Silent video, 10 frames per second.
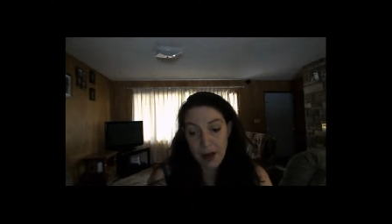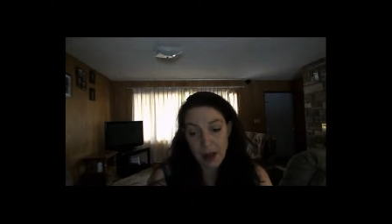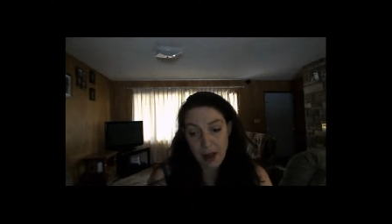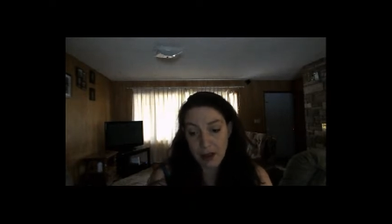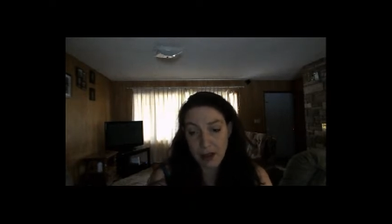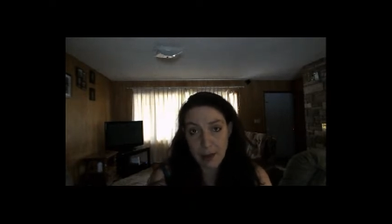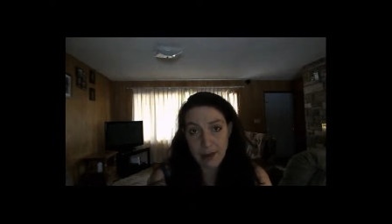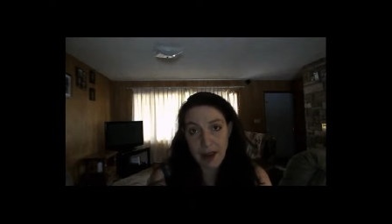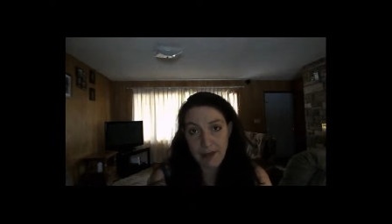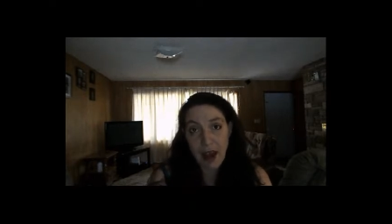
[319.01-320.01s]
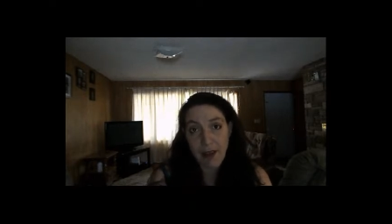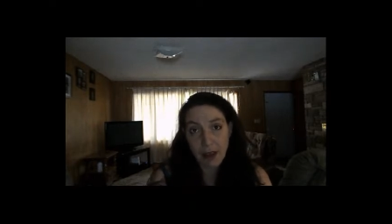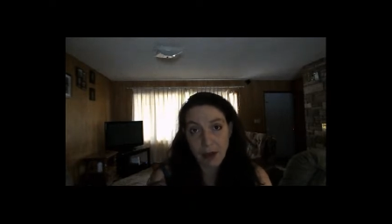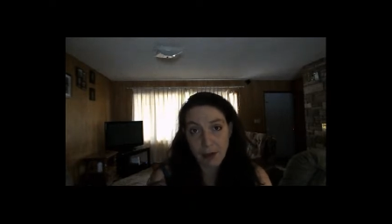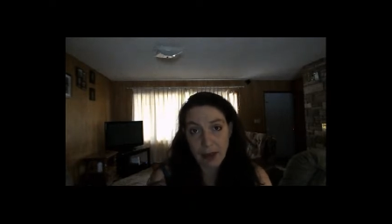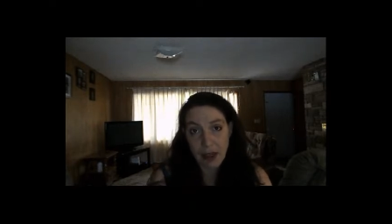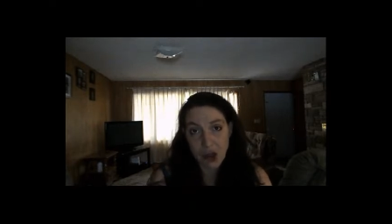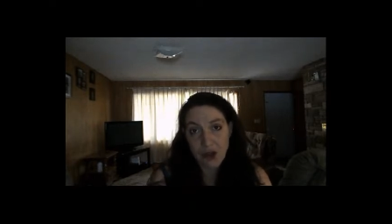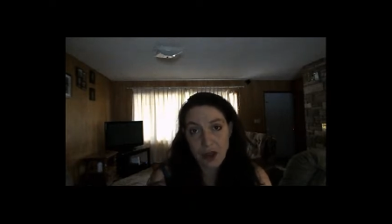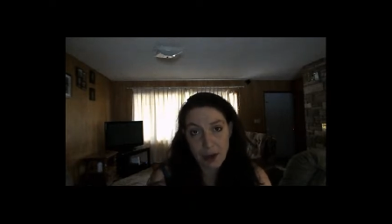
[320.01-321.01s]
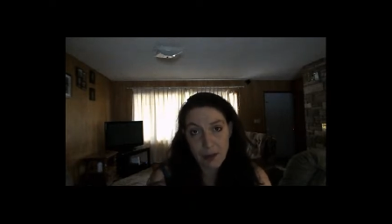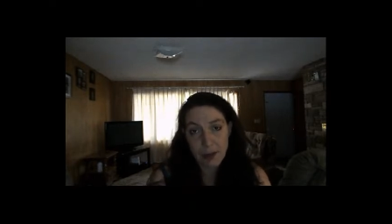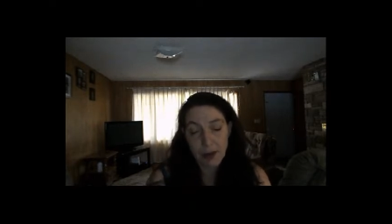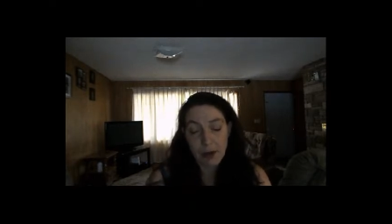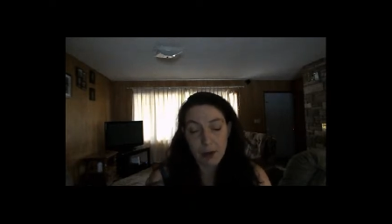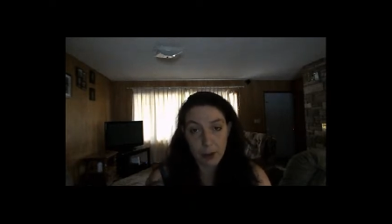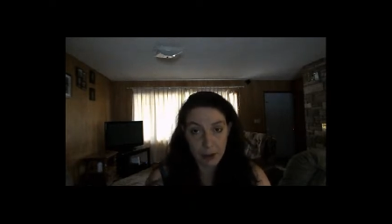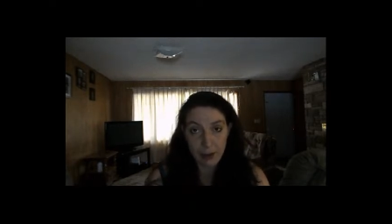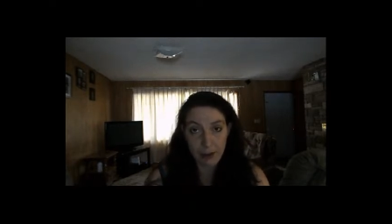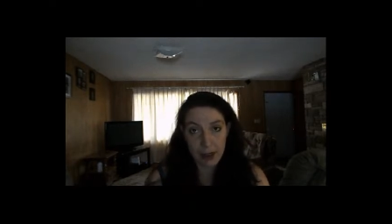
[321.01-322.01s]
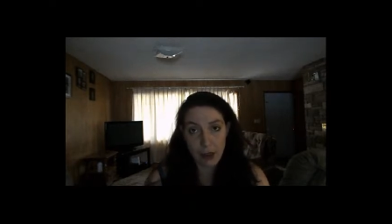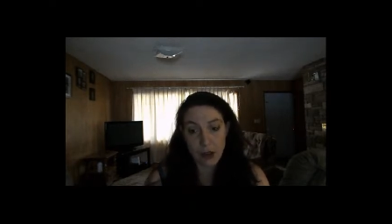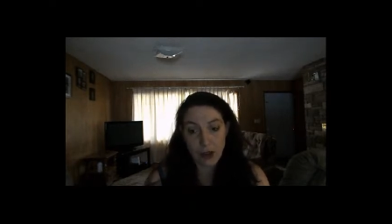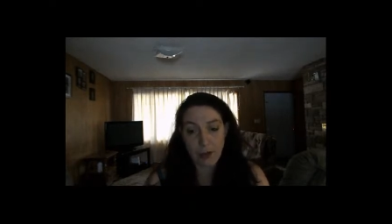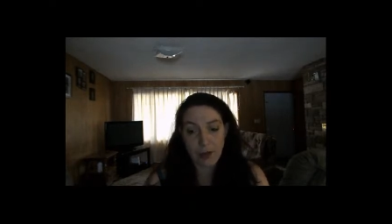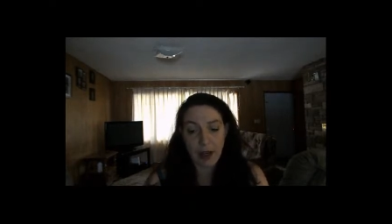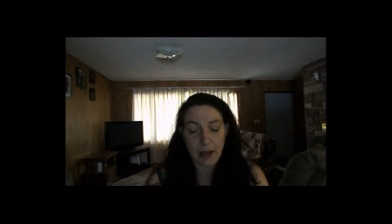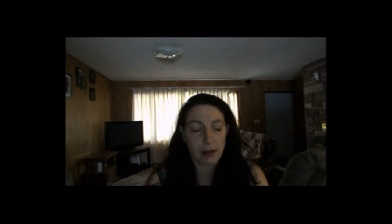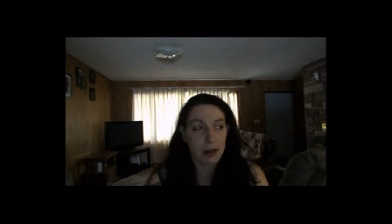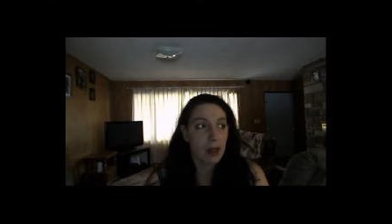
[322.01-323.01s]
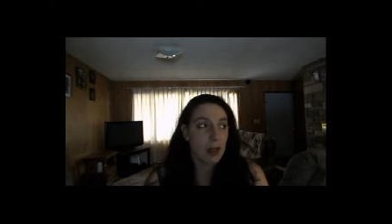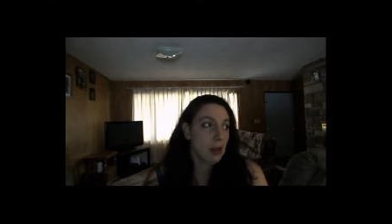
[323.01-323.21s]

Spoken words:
a lot of times have to have a good relationship, working relationship together.